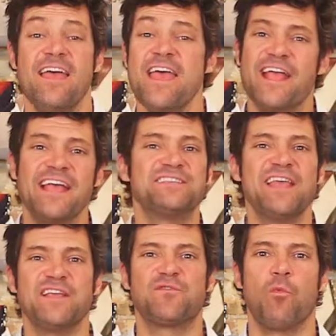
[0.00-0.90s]
Hey guys,
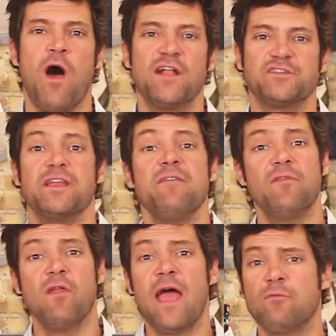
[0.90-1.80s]
thanks for watching. If
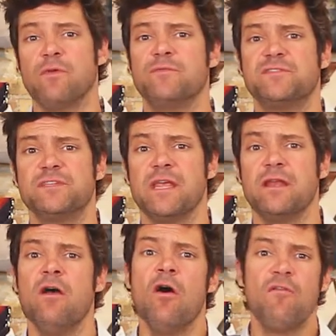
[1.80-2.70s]
you like what you've
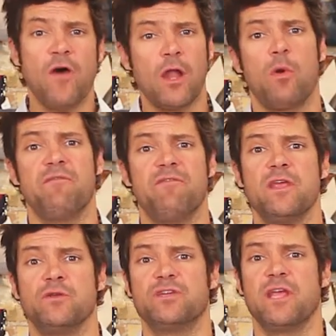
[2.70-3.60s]
seen, follow our
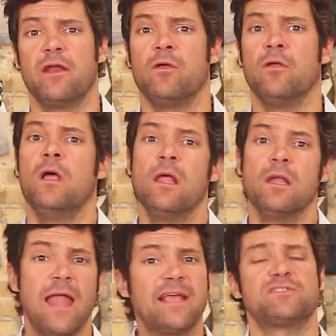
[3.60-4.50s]
video channel,
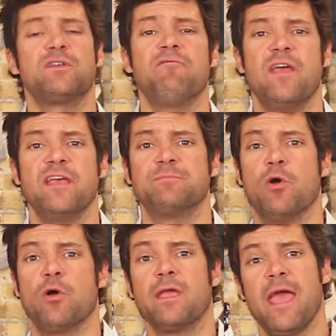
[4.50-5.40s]
like us on
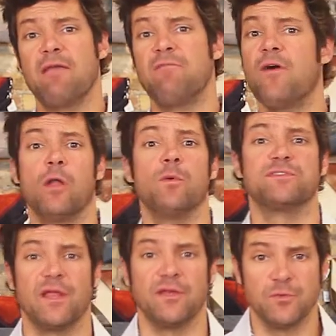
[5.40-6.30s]
Facebook, and follow
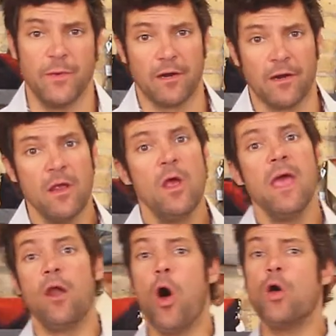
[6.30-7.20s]
us on Twitter.
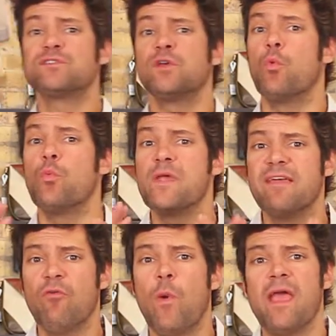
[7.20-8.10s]
And also, we
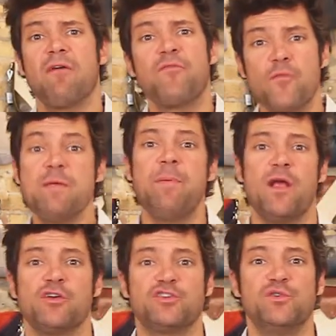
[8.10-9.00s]
give away a free
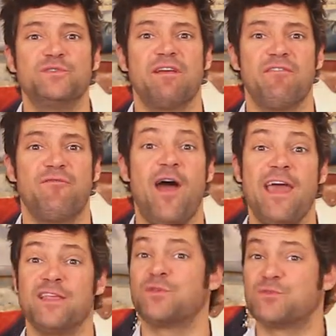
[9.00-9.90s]
pair of shoes every Friday, so